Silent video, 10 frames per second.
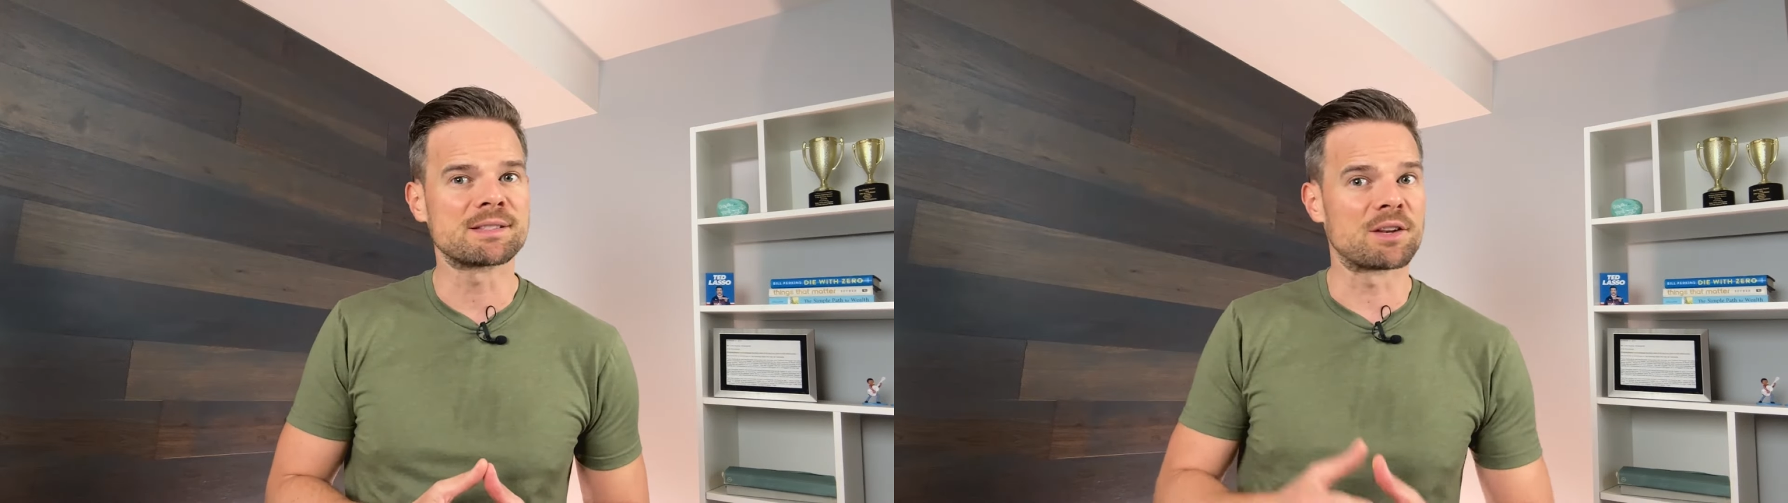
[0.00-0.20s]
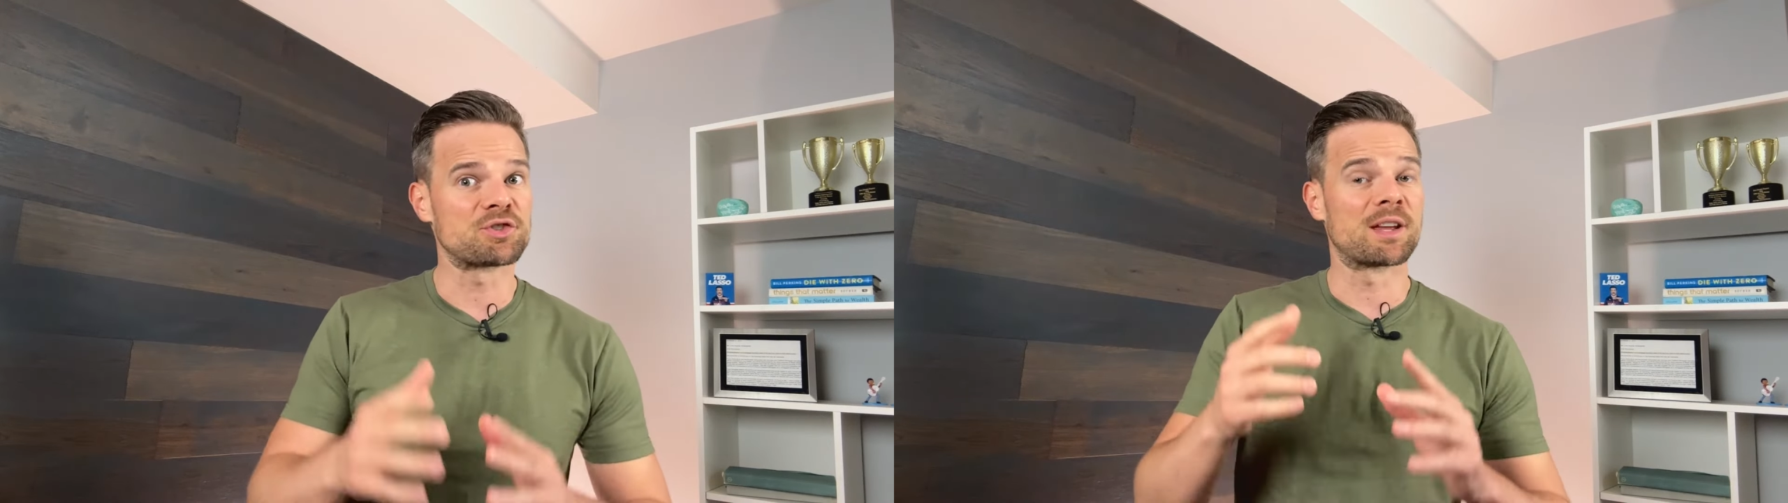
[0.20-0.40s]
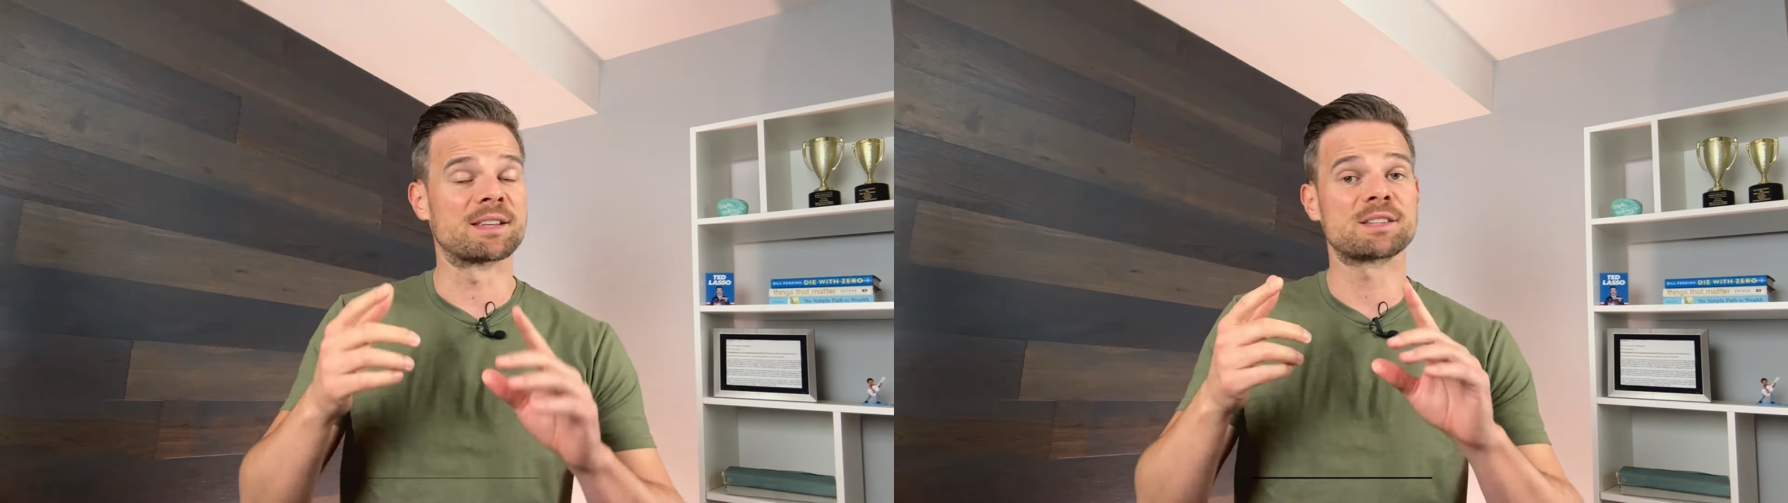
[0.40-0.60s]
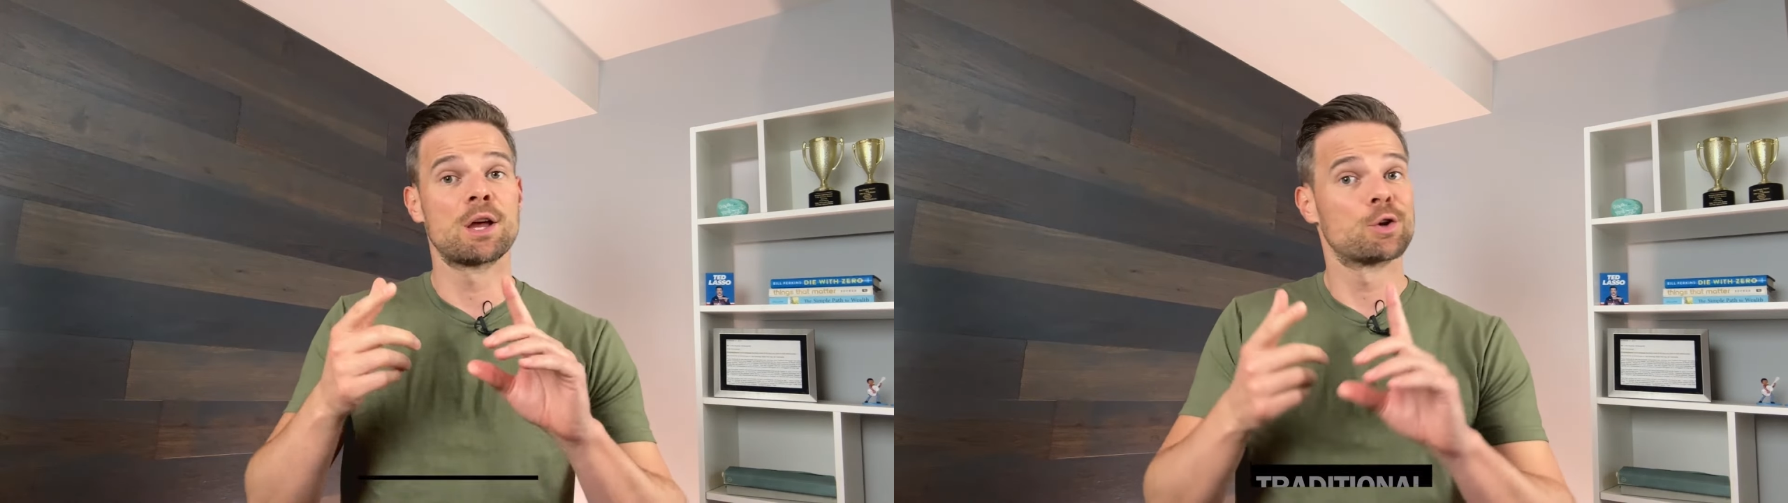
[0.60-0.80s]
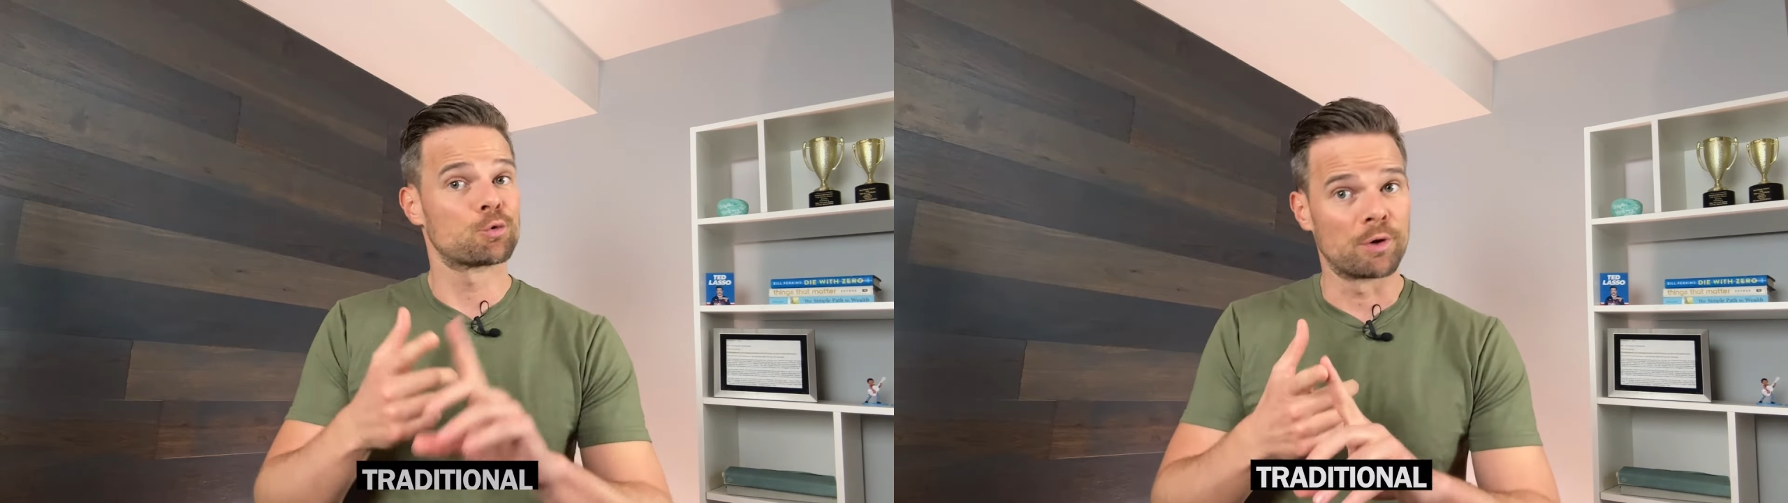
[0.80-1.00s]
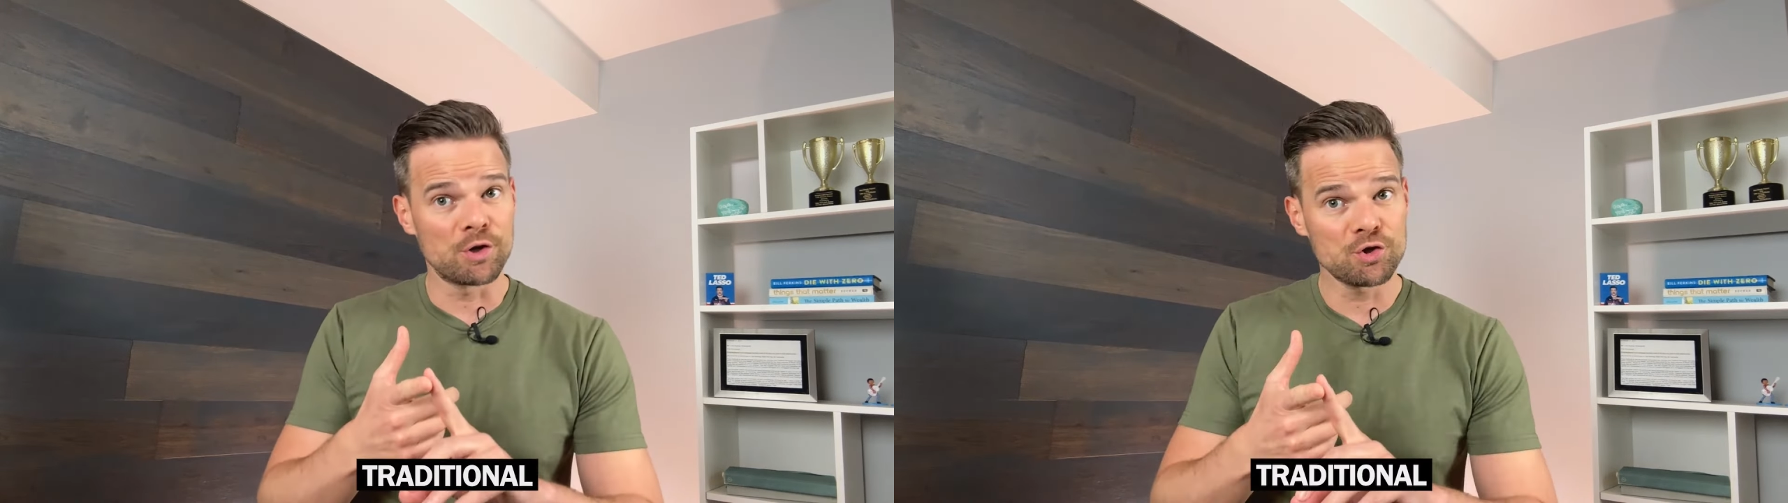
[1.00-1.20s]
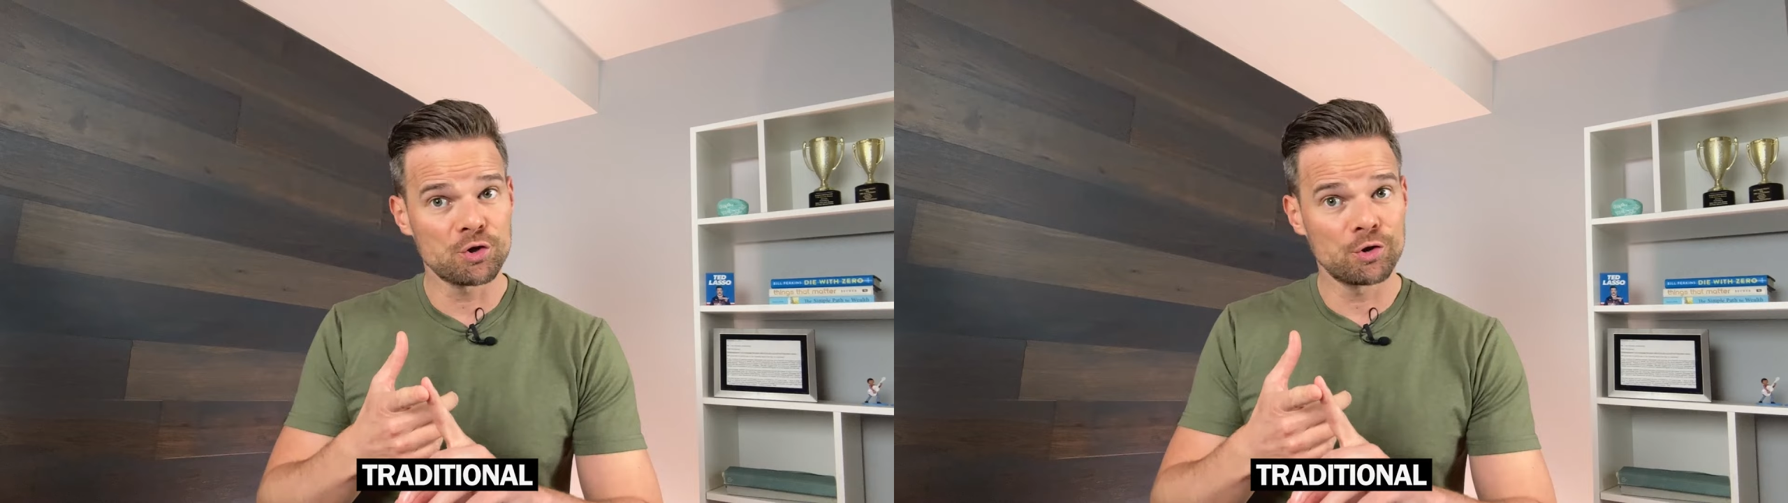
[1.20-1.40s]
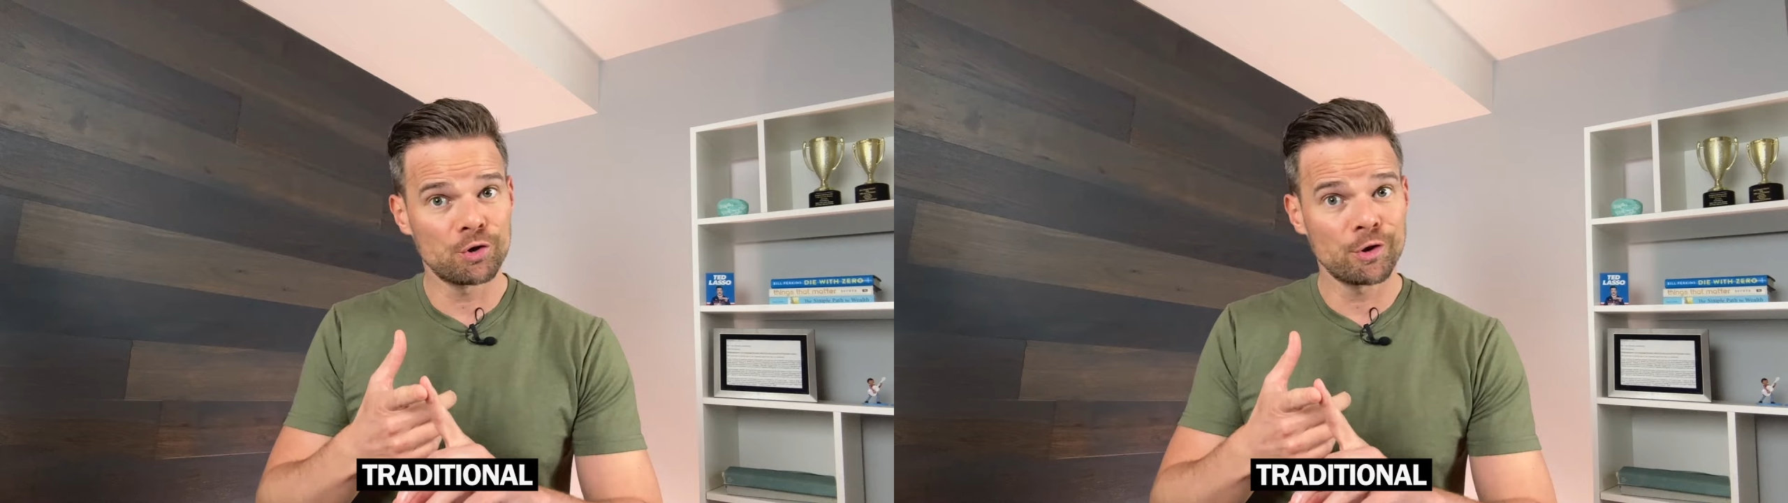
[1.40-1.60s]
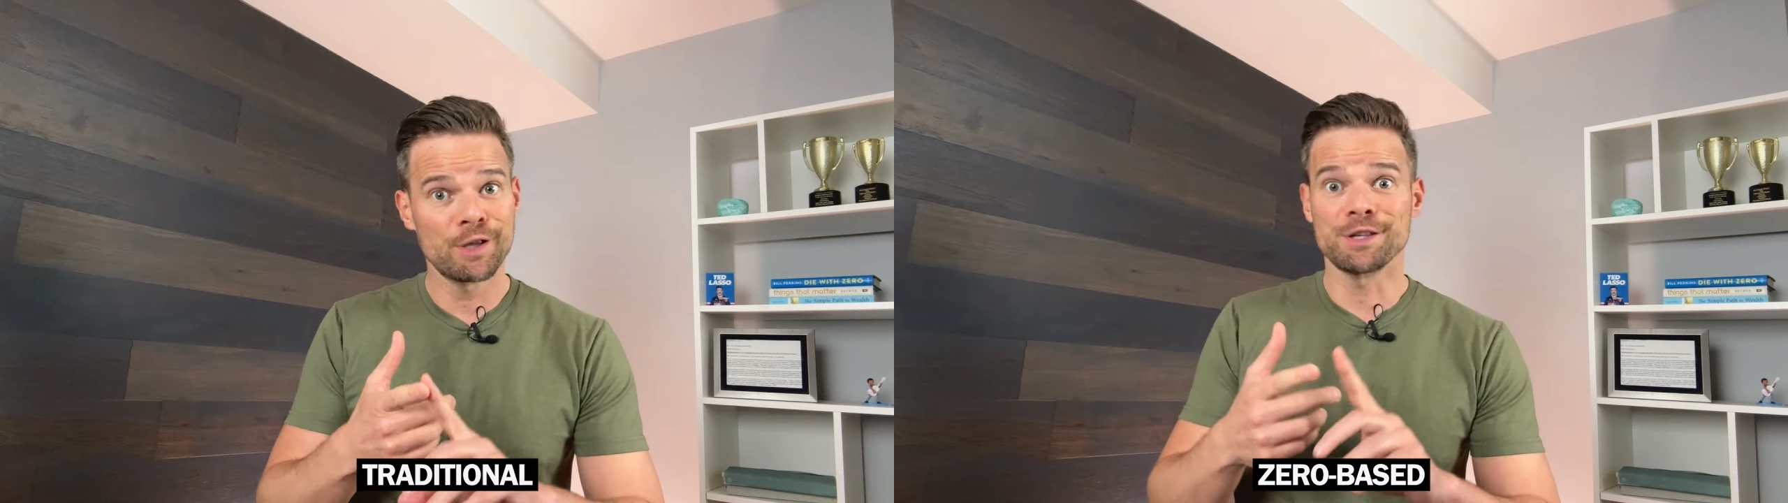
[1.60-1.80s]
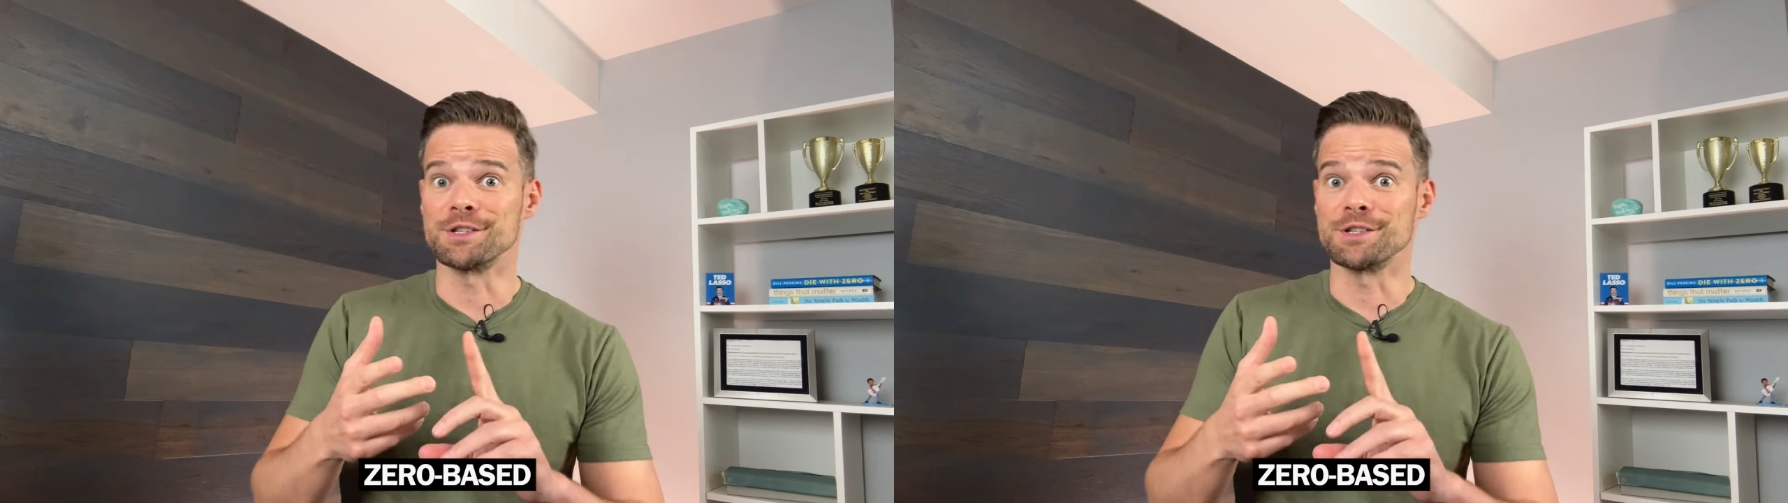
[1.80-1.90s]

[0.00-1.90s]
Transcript: such as traditional,